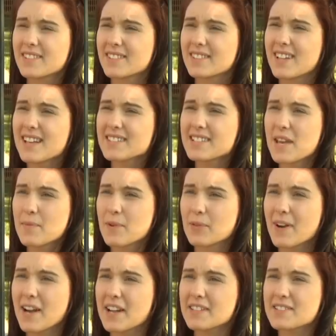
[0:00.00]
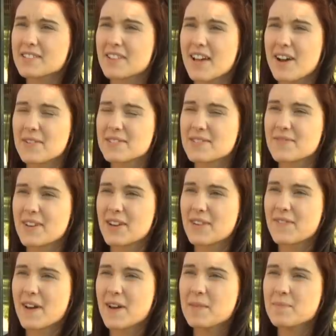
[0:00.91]
Last game it rained, so that wasn't very
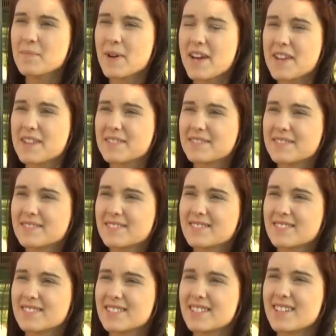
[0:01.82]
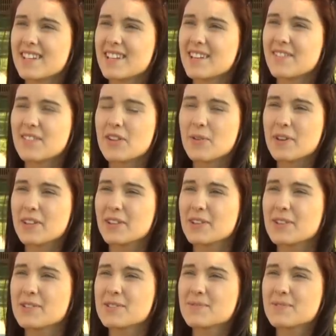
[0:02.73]
fun, but even though we
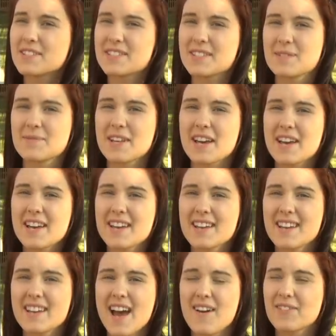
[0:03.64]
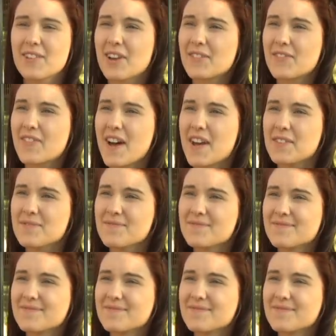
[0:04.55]
lose, we seem to have a lot of fun